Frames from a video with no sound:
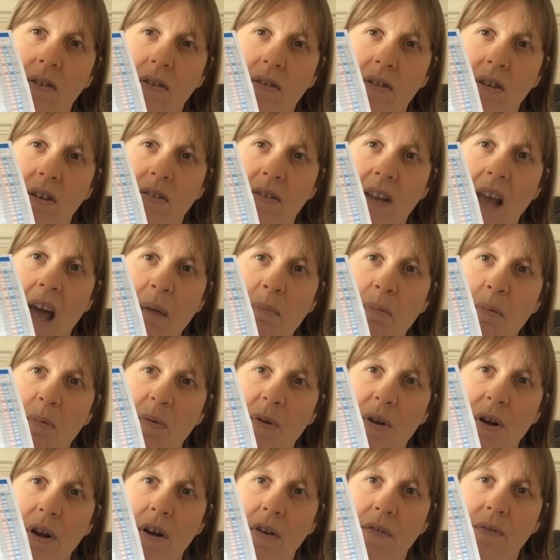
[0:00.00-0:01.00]
such as
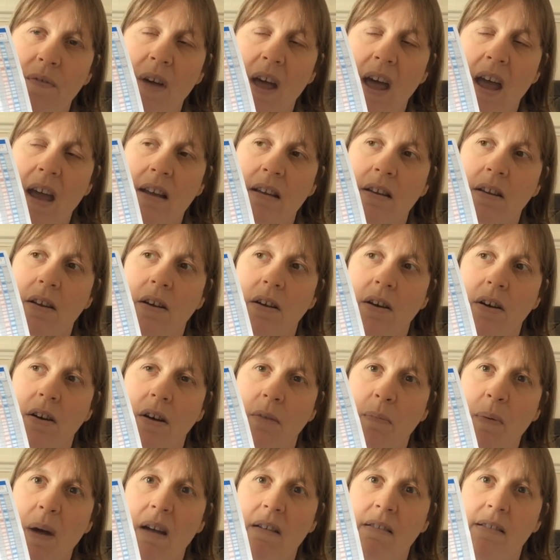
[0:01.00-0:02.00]
ibuprofen
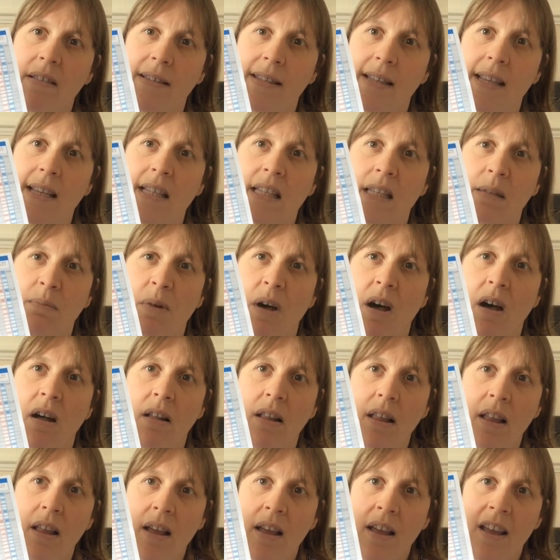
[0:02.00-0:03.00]
or
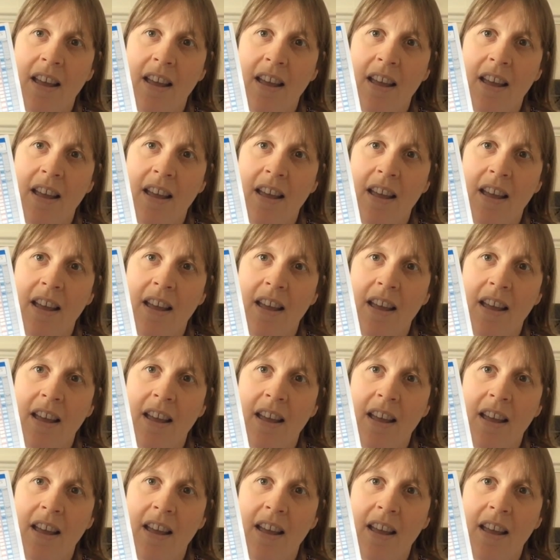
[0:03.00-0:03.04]
paracetamol,